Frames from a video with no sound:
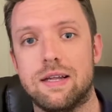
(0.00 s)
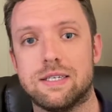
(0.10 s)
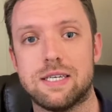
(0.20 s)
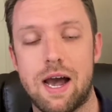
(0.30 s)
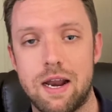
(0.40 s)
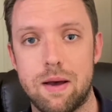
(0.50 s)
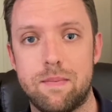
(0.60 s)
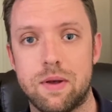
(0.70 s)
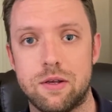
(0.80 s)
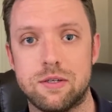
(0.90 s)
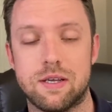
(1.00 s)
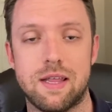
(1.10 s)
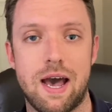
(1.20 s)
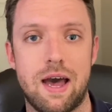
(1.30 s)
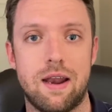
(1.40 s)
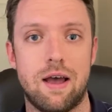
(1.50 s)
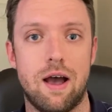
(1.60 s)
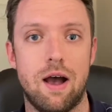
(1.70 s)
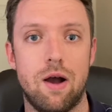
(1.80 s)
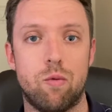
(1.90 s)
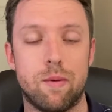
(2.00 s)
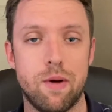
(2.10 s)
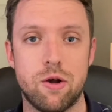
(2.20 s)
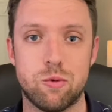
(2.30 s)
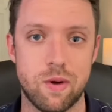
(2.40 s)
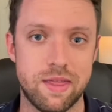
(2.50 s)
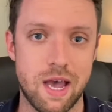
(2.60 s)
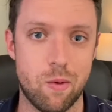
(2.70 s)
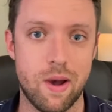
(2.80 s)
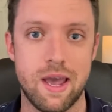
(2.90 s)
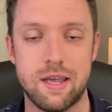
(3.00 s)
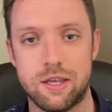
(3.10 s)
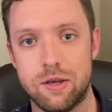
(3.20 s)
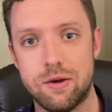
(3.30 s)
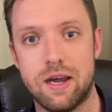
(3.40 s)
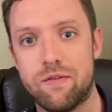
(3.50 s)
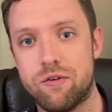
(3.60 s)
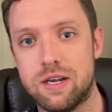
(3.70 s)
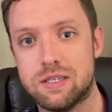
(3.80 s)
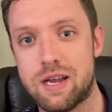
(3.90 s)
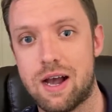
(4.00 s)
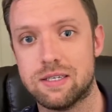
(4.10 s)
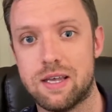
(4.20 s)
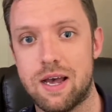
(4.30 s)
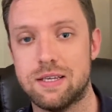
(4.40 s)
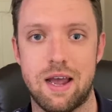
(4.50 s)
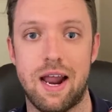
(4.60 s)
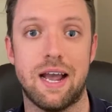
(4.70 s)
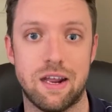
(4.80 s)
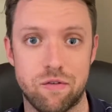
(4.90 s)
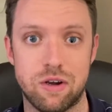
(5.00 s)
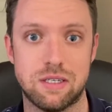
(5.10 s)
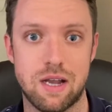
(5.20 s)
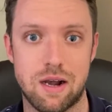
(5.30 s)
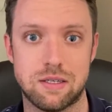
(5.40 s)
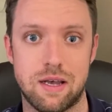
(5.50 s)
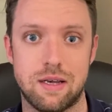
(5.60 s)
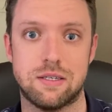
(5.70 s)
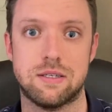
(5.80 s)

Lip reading: sign up using that. We both win that way. You get a free stock slice and I get a free stock slice.